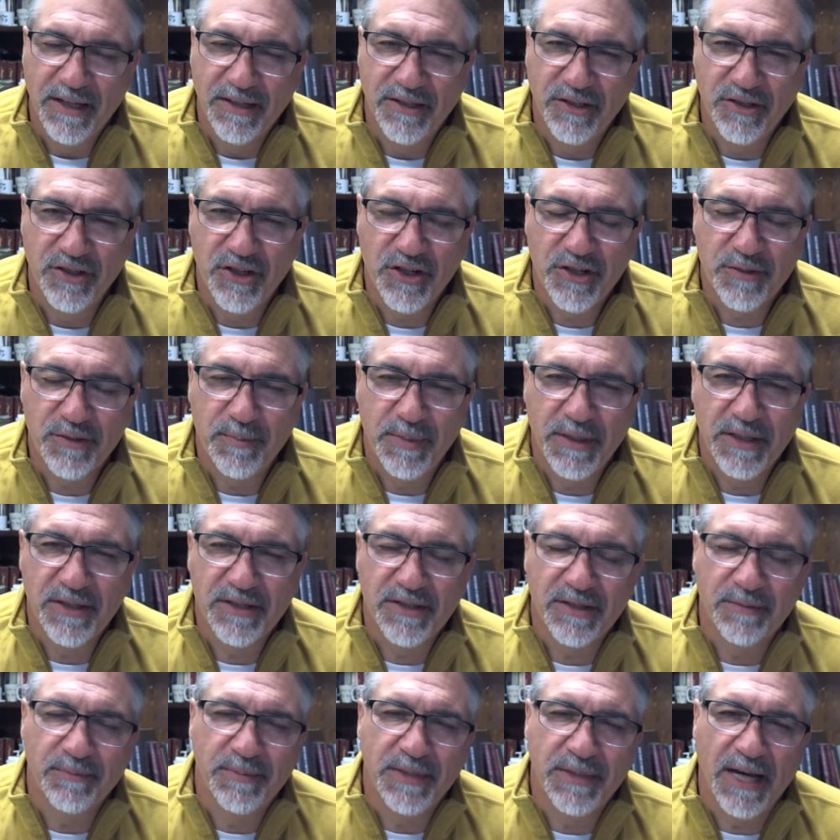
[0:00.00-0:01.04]
to just spend
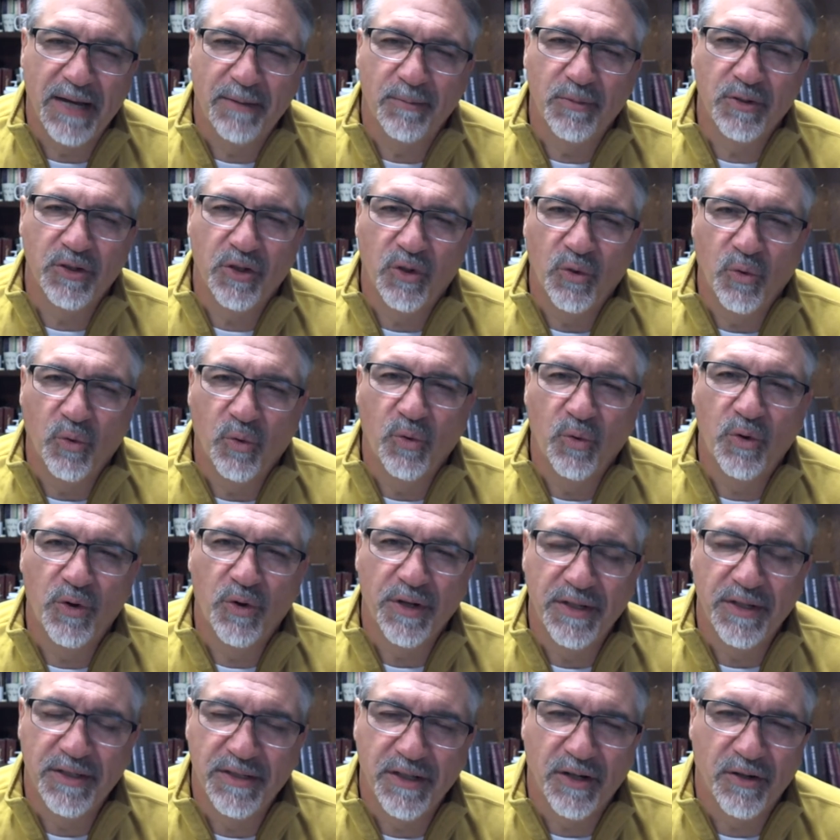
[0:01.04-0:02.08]
some time with the
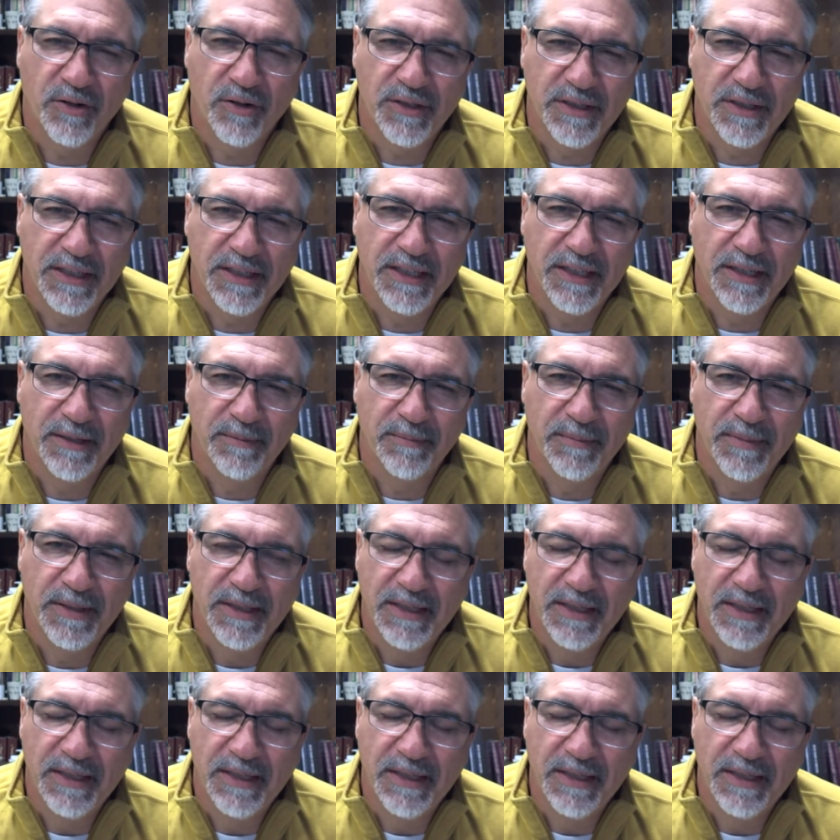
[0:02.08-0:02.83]
Lord and talk to Him